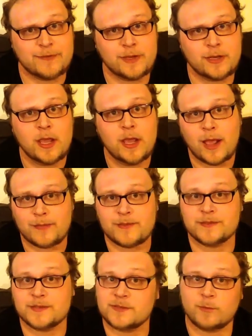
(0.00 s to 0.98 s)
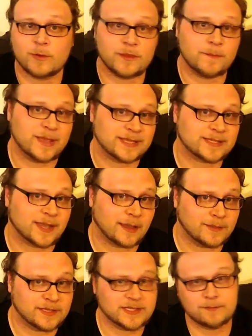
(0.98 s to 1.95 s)
Aven. I think this is one of the best
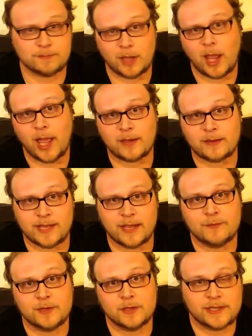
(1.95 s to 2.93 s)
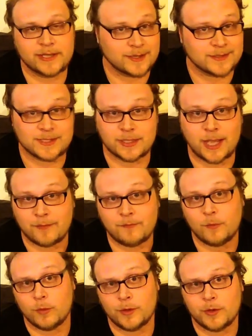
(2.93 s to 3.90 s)
commons in black, definitely. It does a
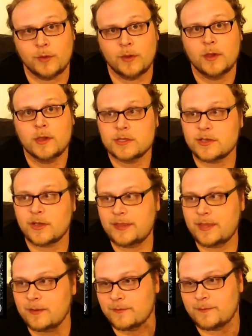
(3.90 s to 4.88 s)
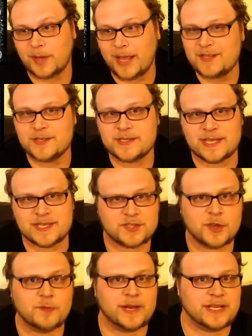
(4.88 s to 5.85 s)
lot for you. So I think black just has
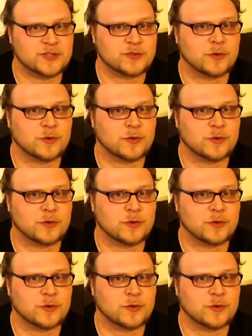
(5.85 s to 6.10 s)
so many